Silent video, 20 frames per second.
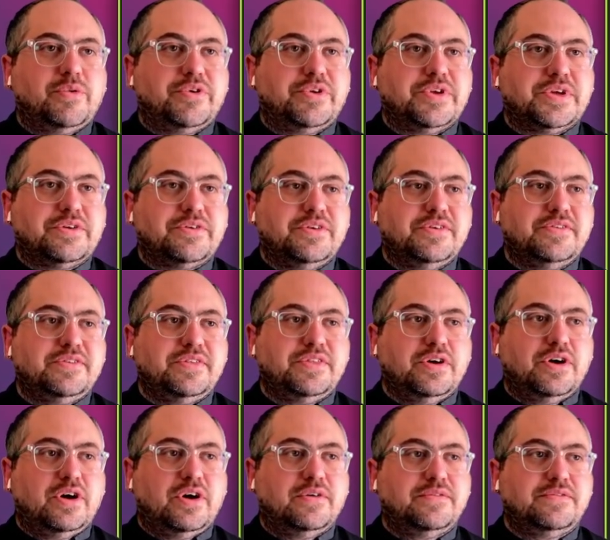we weren't increasing
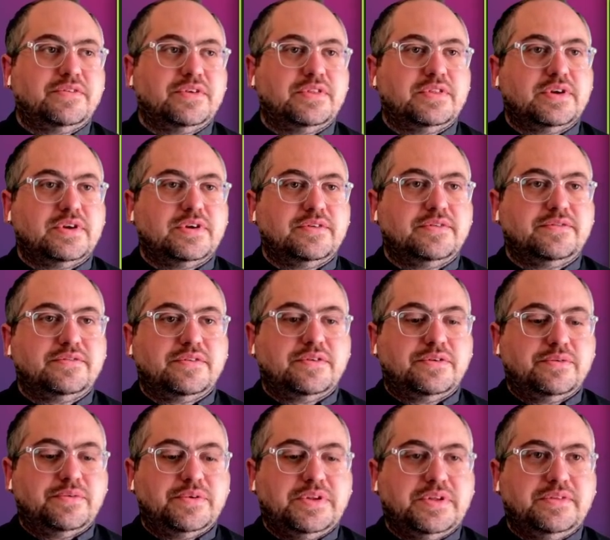the offset there,
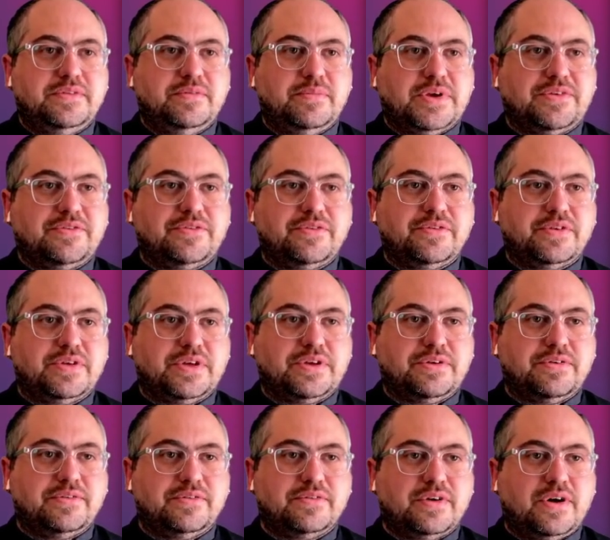so we need to make sure to
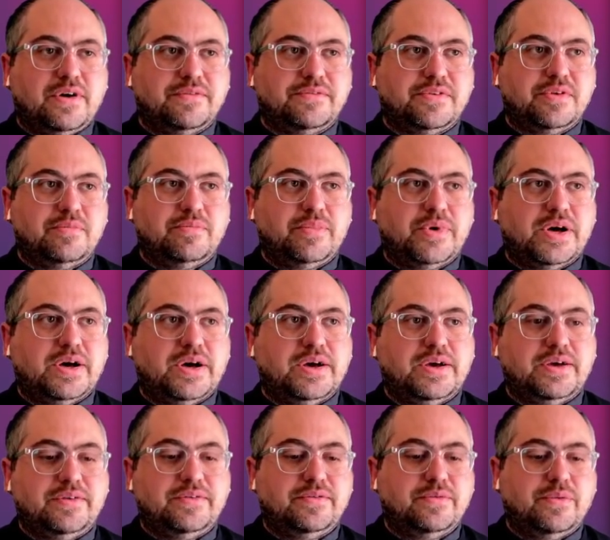increase the offset
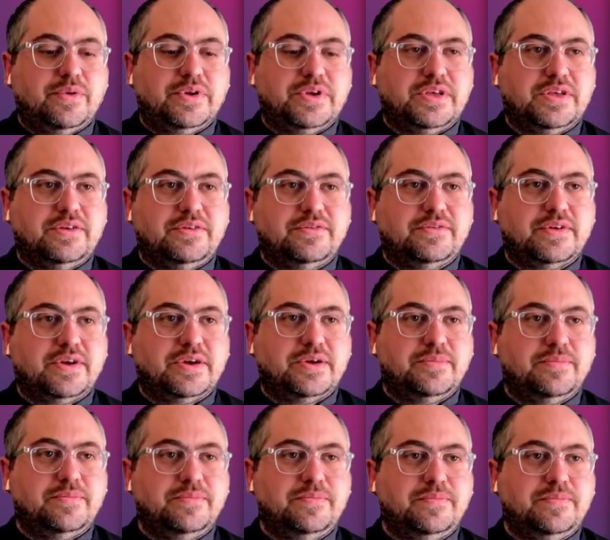by 20 each
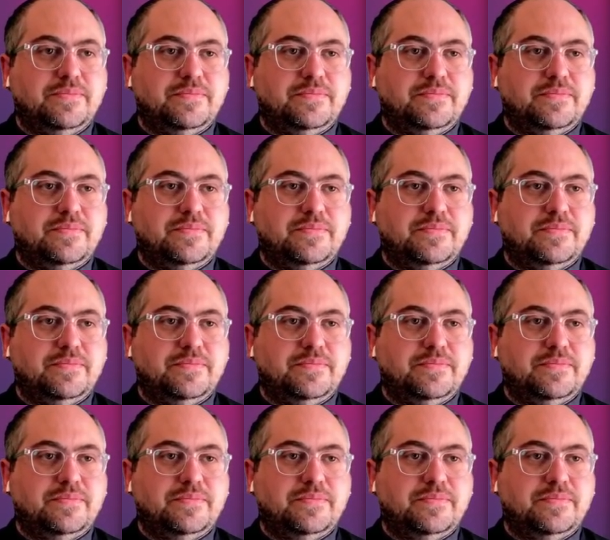time.